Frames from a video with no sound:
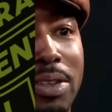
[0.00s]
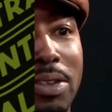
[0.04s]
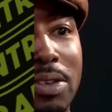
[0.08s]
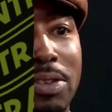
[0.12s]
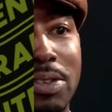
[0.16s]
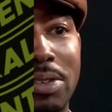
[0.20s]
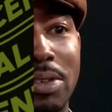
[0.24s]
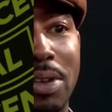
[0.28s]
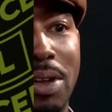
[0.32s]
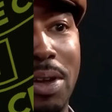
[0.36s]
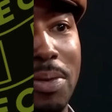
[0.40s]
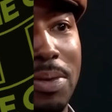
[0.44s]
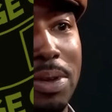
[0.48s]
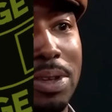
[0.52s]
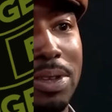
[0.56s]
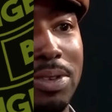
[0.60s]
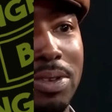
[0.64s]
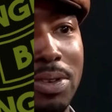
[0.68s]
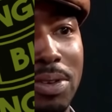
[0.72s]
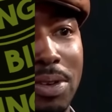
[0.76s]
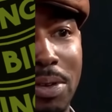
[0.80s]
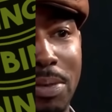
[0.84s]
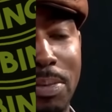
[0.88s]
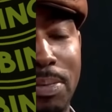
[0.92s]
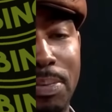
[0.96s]
actors are
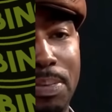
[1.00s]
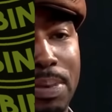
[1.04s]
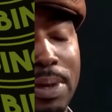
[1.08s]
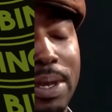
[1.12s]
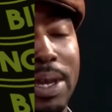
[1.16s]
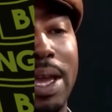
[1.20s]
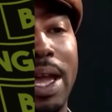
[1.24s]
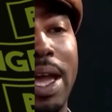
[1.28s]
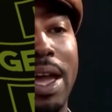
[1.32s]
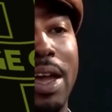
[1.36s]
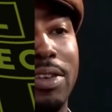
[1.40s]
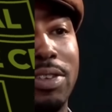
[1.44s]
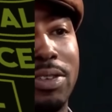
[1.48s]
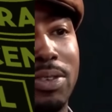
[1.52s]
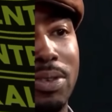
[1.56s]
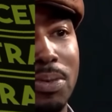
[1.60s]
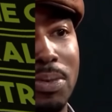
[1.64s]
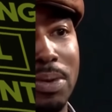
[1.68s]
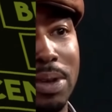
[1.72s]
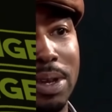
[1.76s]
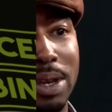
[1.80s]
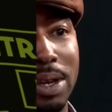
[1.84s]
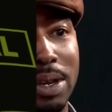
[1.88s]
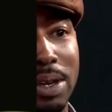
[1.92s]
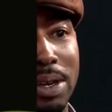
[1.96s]
always, you know, being asked
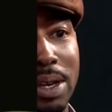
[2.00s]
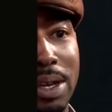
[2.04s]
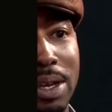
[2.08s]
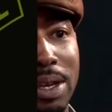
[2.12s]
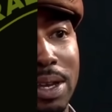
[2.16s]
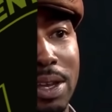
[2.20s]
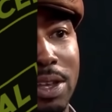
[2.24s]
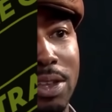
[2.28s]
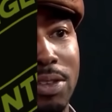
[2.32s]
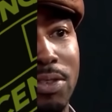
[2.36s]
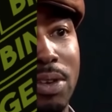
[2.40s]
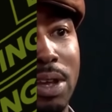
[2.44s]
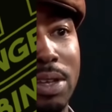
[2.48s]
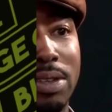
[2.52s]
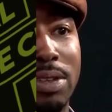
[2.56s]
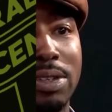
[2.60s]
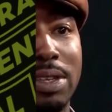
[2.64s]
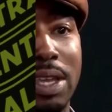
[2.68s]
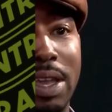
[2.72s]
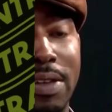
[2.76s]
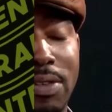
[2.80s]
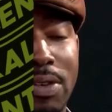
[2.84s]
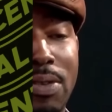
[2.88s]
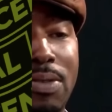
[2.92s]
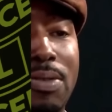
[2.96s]
to wear
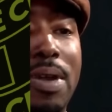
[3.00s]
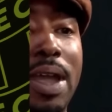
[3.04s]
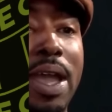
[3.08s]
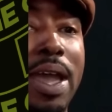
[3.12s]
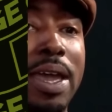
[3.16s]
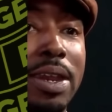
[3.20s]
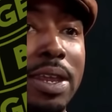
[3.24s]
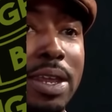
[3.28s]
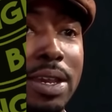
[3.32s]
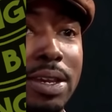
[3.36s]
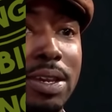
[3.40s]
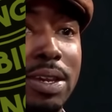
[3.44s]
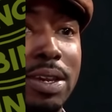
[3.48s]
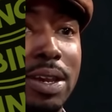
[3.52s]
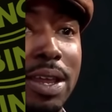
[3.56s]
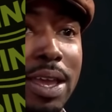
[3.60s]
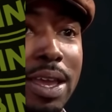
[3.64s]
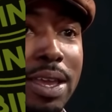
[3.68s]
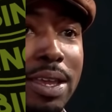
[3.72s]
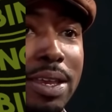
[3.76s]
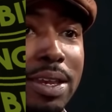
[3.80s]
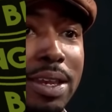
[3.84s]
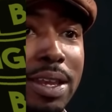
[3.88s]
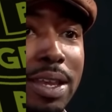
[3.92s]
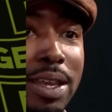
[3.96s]
dresses. Have you ran into
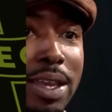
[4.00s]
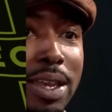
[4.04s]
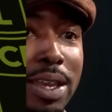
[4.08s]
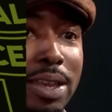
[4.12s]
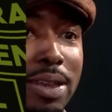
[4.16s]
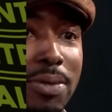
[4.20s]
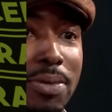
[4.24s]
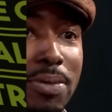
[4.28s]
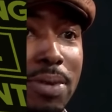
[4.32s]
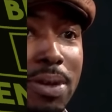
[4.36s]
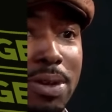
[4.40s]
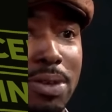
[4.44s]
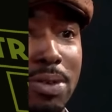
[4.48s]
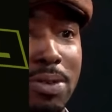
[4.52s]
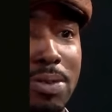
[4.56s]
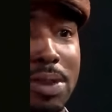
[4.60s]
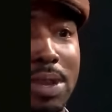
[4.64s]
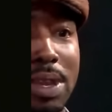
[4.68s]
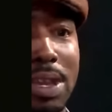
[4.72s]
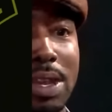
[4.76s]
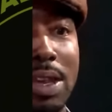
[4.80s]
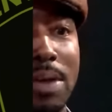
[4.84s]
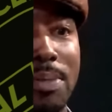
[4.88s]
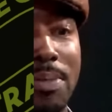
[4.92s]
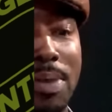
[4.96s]
that? And what do
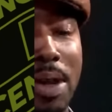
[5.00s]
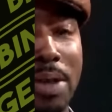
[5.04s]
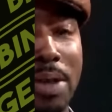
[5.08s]
you think